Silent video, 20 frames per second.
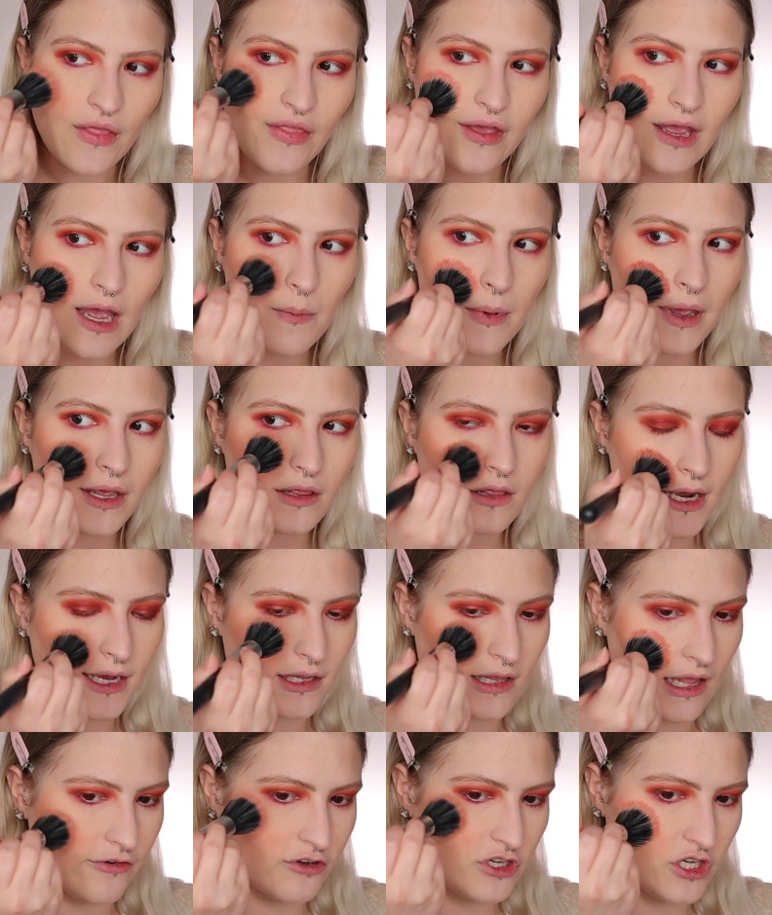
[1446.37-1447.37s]
I think I paid like
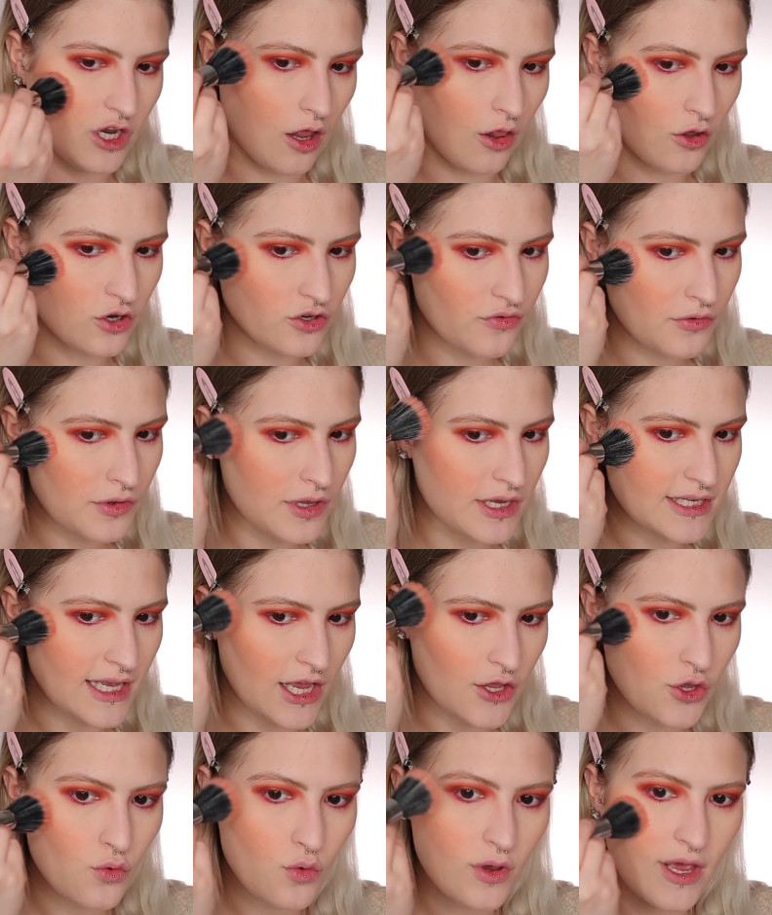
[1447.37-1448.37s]
$11 for this,
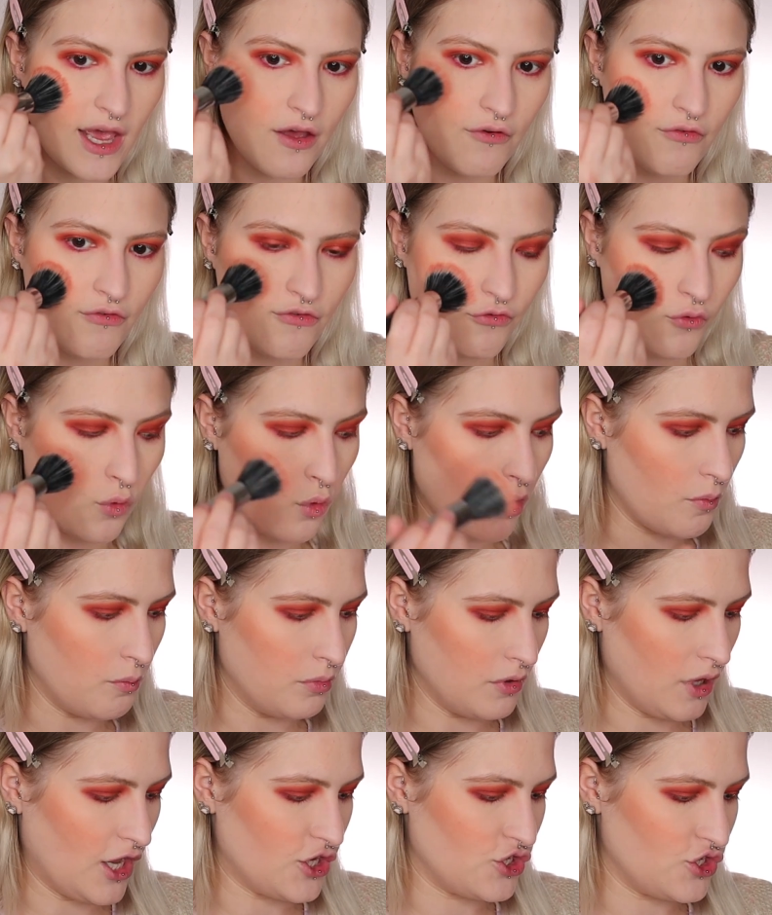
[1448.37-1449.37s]
and you get 4
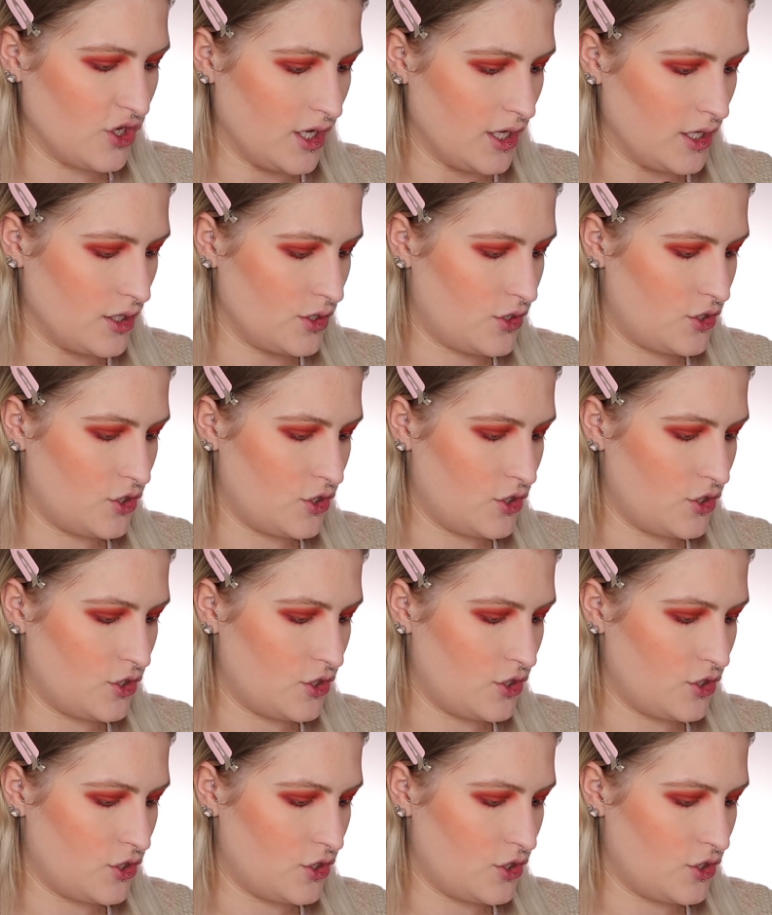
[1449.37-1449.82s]
blushes,